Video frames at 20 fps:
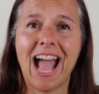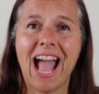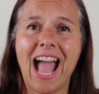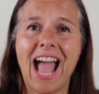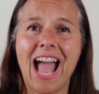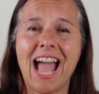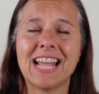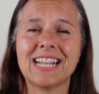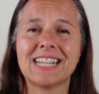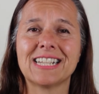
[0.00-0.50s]

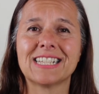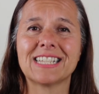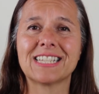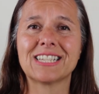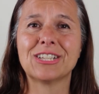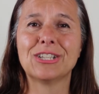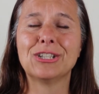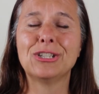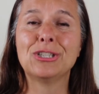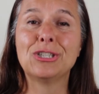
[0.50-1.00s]
and
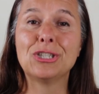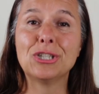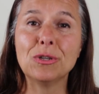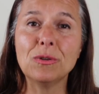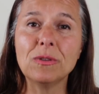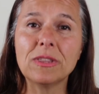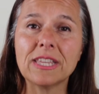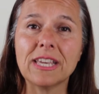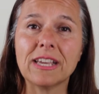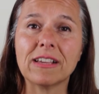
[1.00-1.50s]

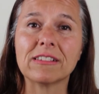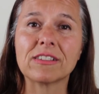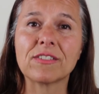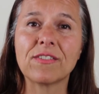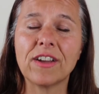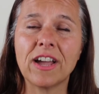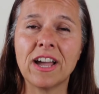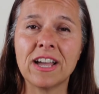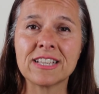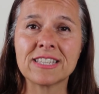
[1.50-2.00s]
do things
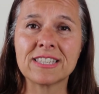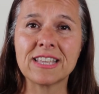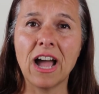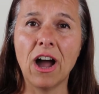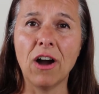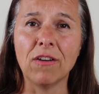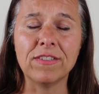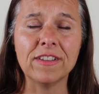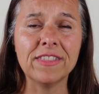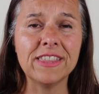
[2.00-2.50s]
for
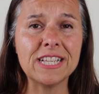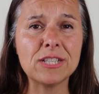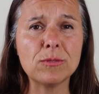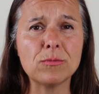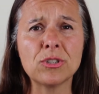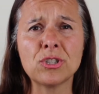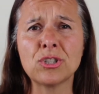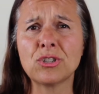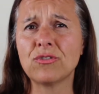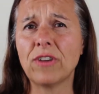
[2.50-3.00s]
herself. And this
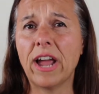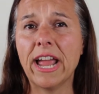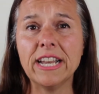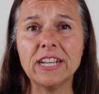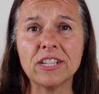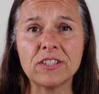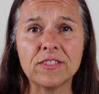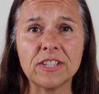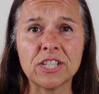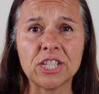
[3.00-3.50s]
was
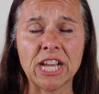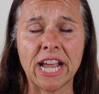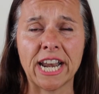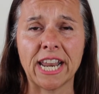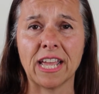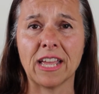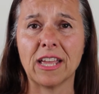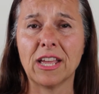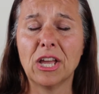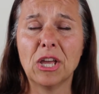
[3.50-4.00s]
strange for
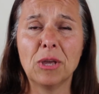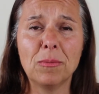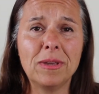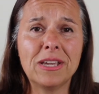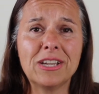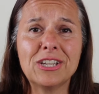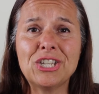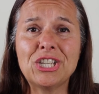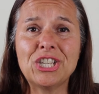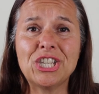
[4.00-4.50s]
Janet
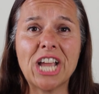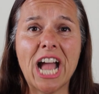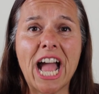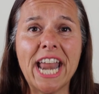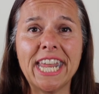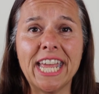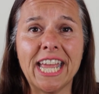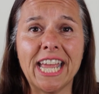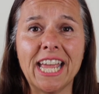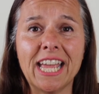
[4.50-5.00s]
because
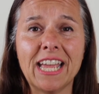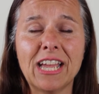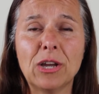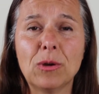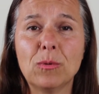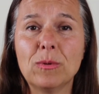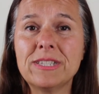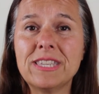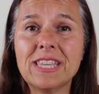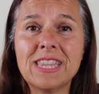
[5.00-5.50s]
Janet
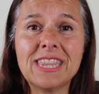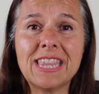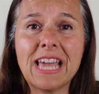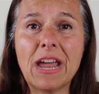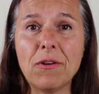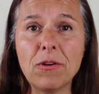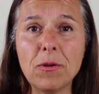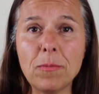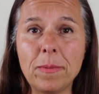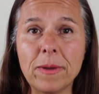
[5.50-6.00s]
was a
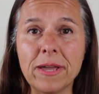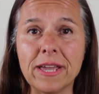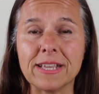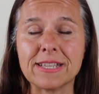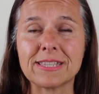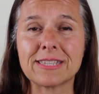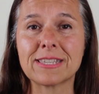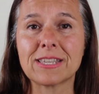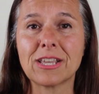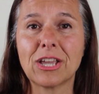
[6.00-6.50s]

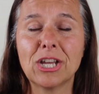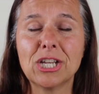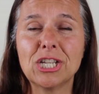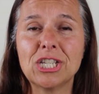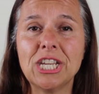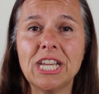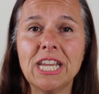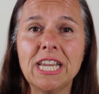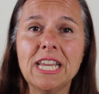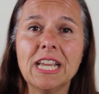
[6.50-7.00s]
therapist.
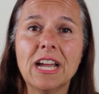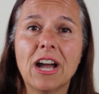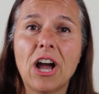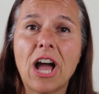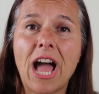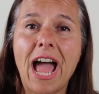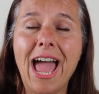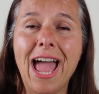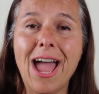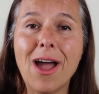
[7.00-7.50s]
She
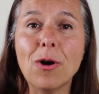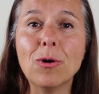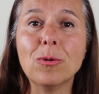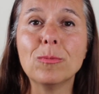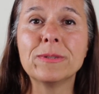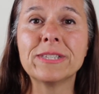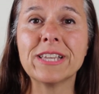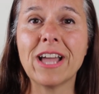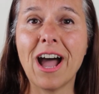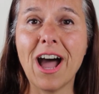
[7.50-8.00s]

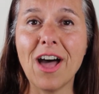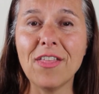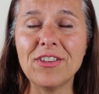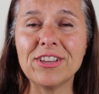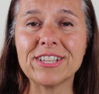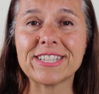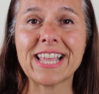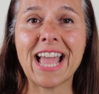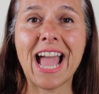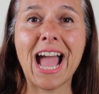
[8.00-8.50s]
helped
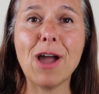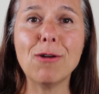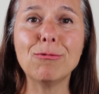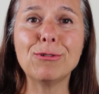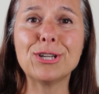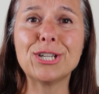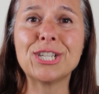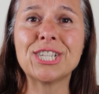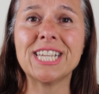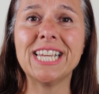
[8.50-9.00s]
others. How
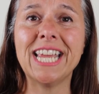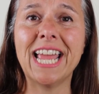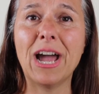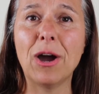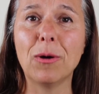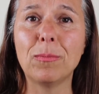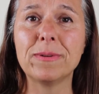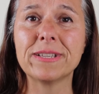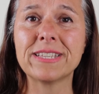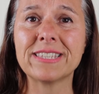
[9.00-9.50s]
could she
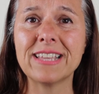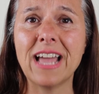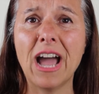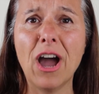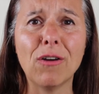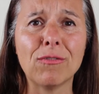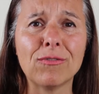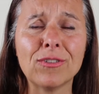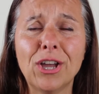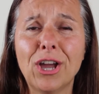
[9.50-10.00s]
help
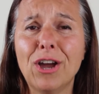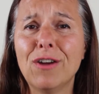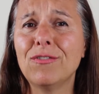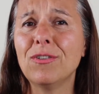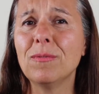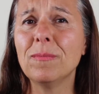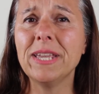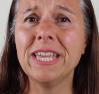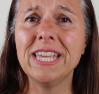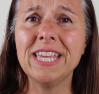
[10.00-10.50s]
herself?
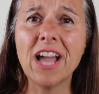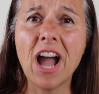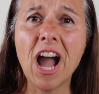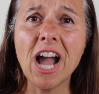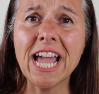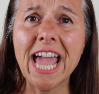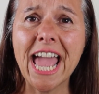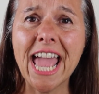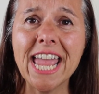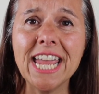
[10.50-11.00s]
From a
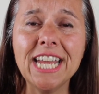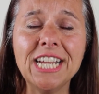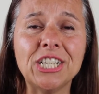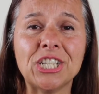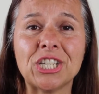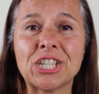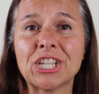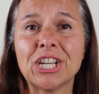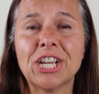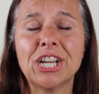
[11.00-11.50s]
young
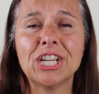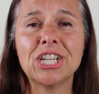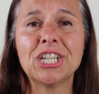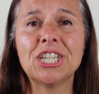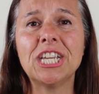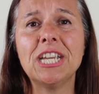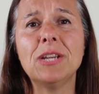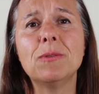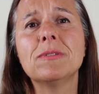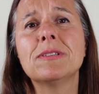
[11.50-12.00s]
age,
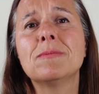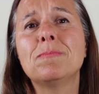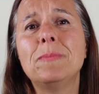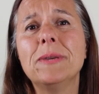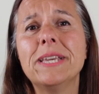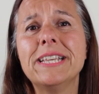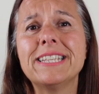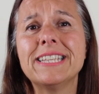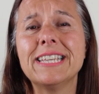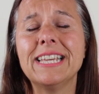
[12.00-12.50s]
she was
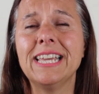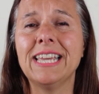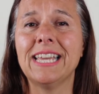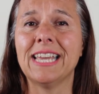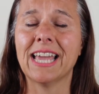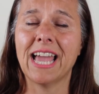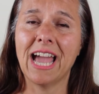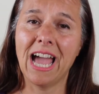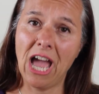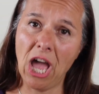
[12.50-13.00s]

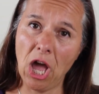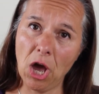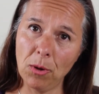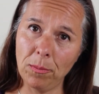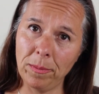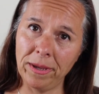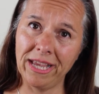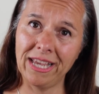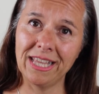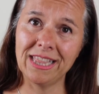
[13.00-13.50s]
busy
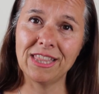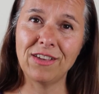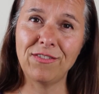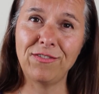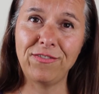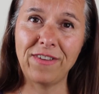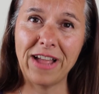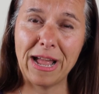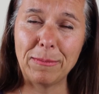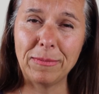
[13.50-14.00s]
helping in the
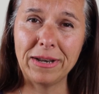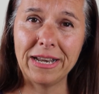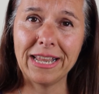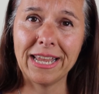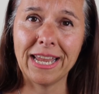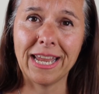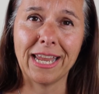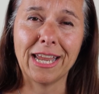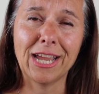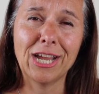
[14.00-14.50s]

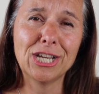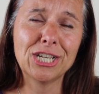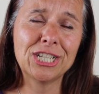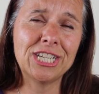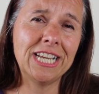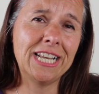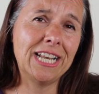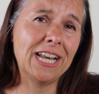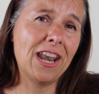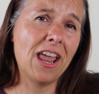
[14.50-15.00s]
family.
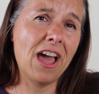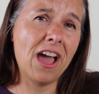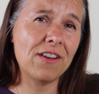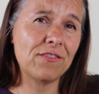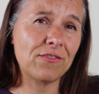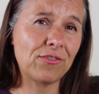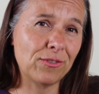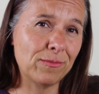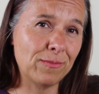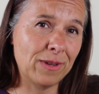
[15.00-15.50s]
She'd
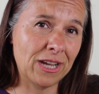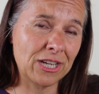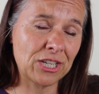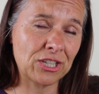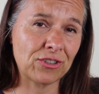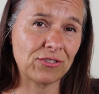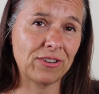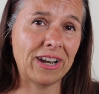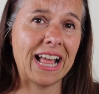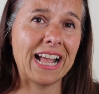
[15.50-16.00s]
learned from her
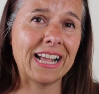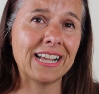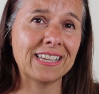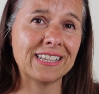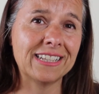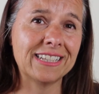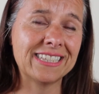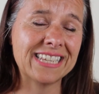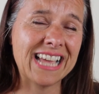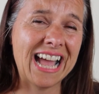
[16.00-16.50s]
Sri
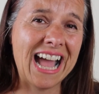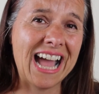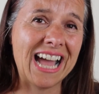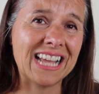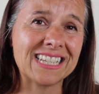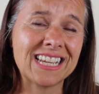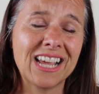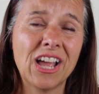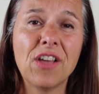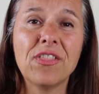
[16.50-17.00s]
Lankan
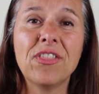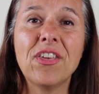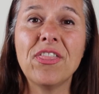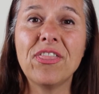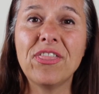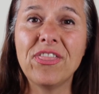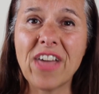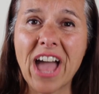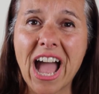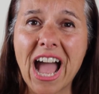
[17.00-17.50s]
dad
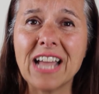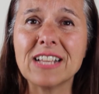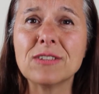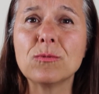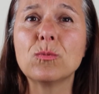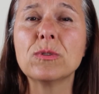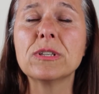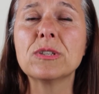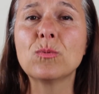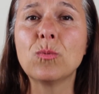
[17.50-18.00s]
that
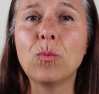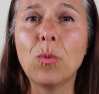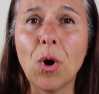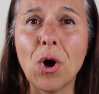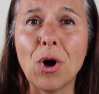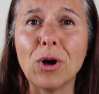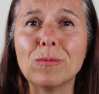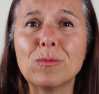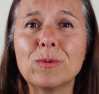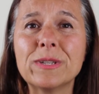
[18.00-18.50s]
that was
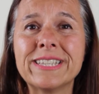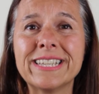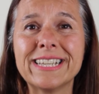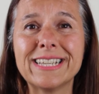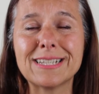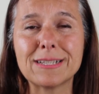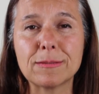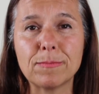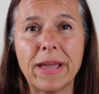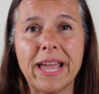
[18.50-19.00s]
what was
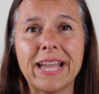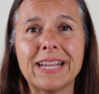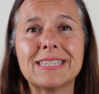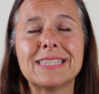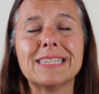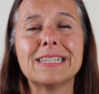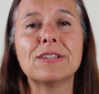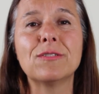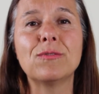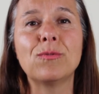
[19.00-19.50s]

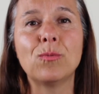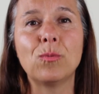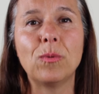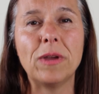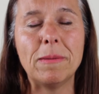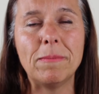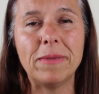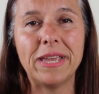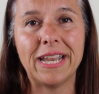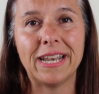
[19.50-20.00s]
expected of
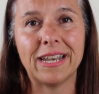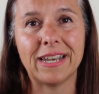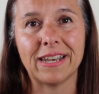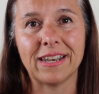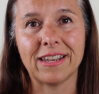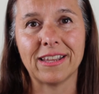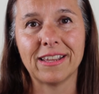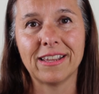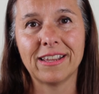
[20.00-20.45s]
women.